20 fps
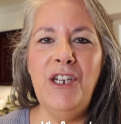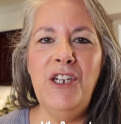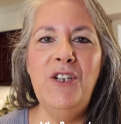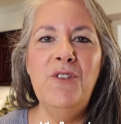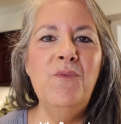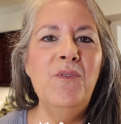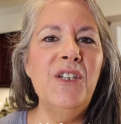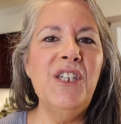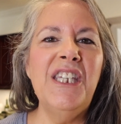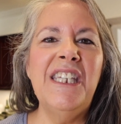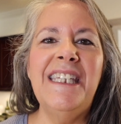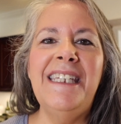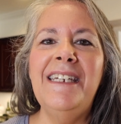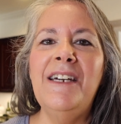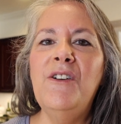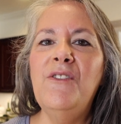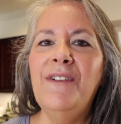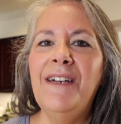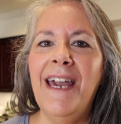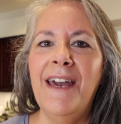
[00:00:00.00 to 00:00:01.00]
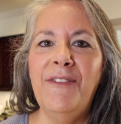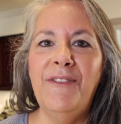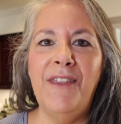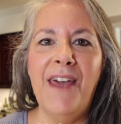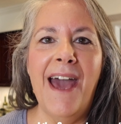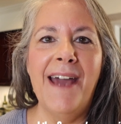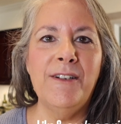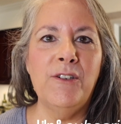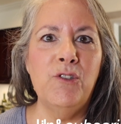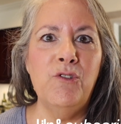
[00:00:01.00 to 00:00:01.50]
You will still get
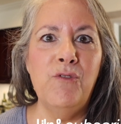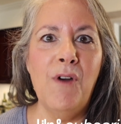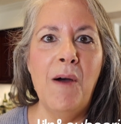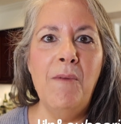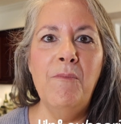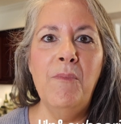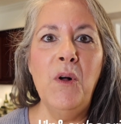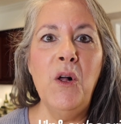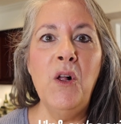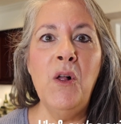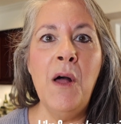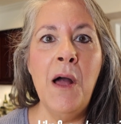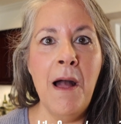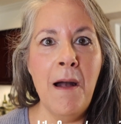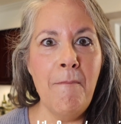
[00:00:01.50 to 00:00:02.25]
that Crumbl